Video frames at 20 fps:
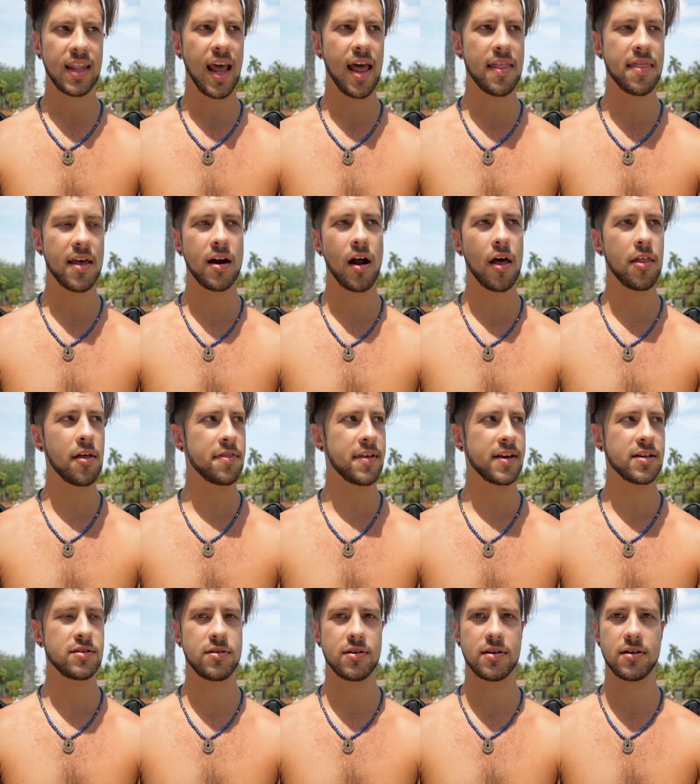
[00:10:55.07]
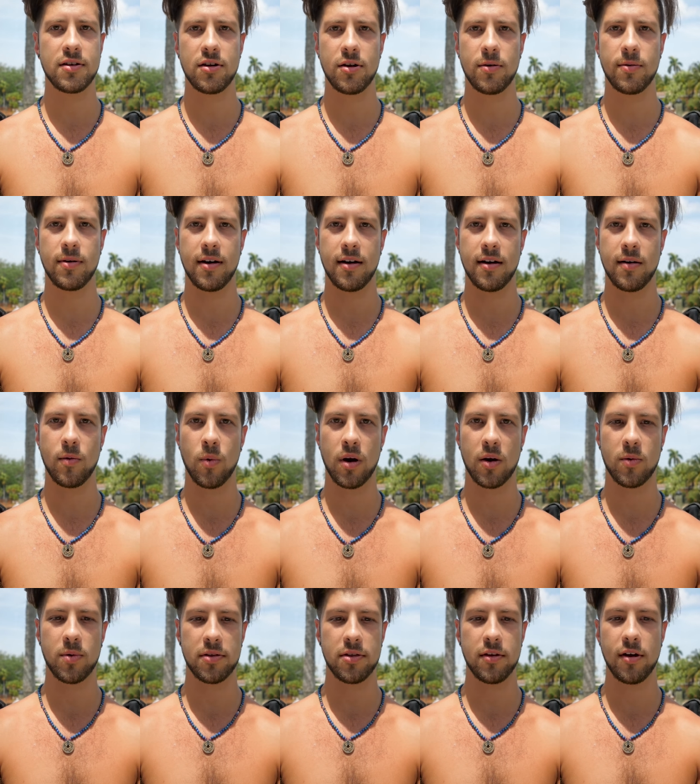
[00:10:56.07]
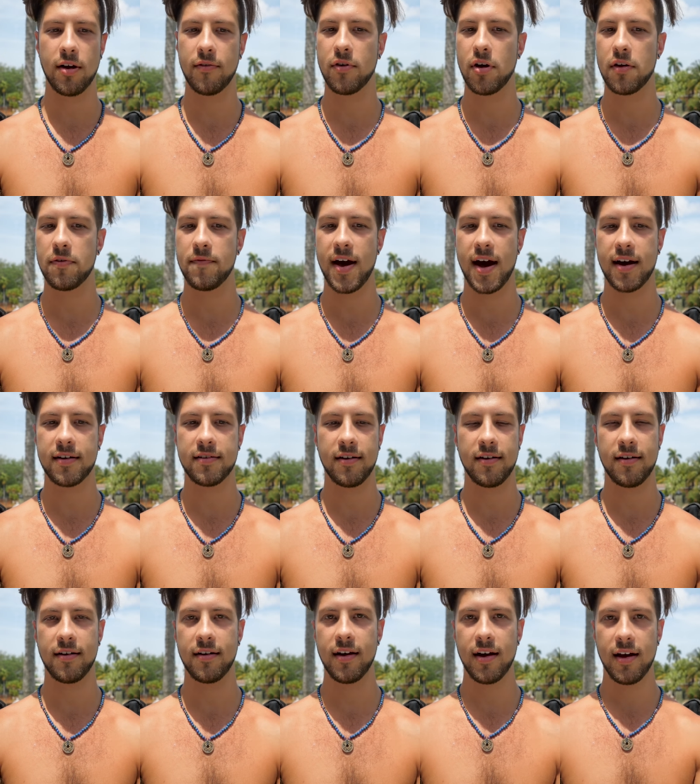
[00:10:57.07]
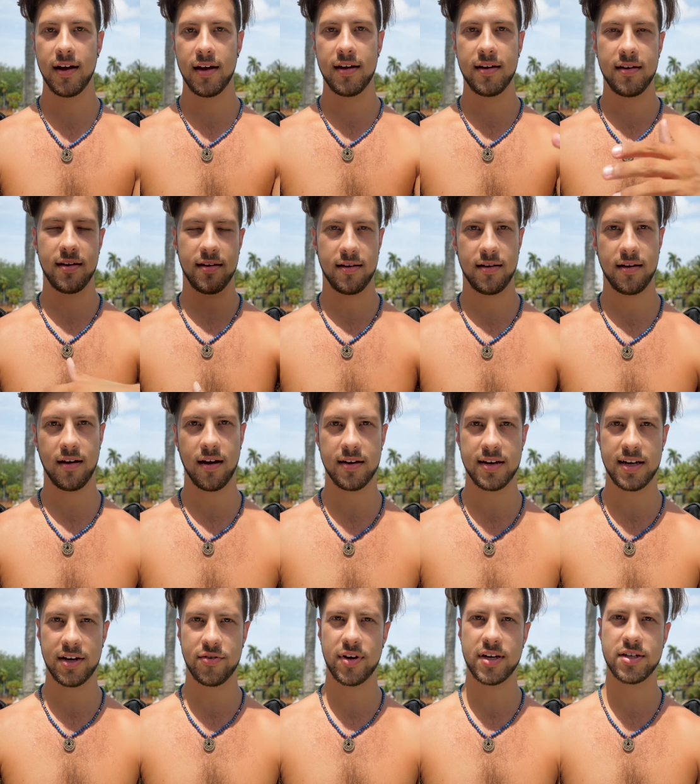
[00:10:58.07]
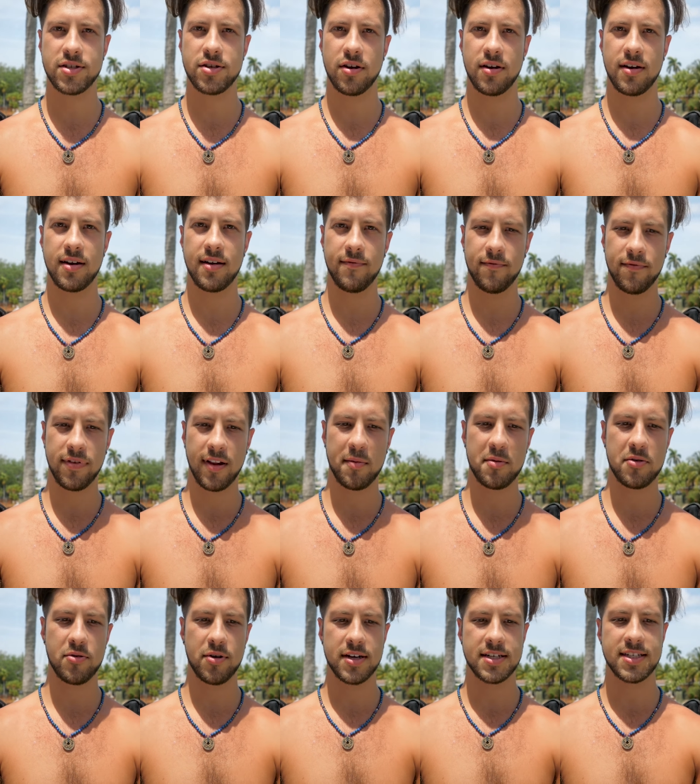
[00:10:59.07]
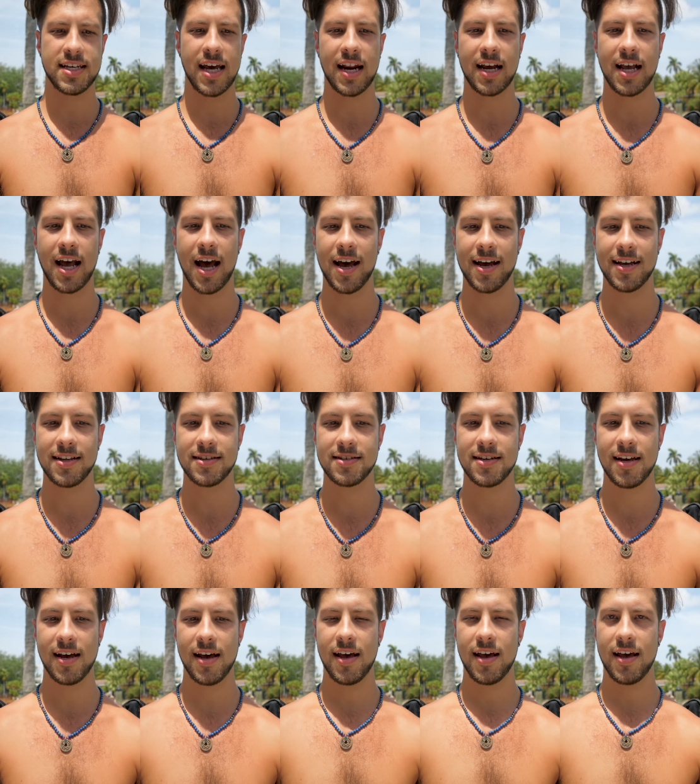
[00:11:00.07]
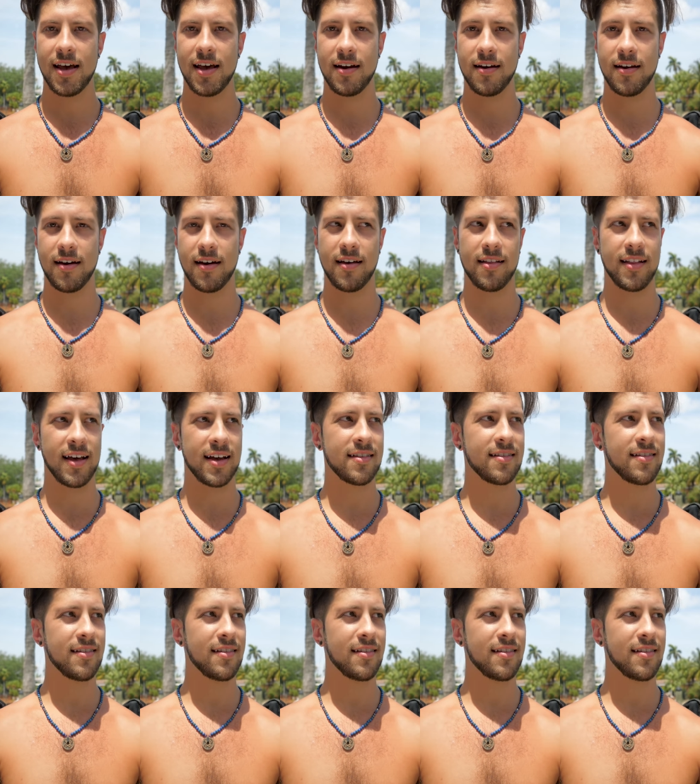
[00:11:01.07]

And then other things you can do are work with nerve growth factor, uh, decrease certain inflammatory cytokines, and uh, like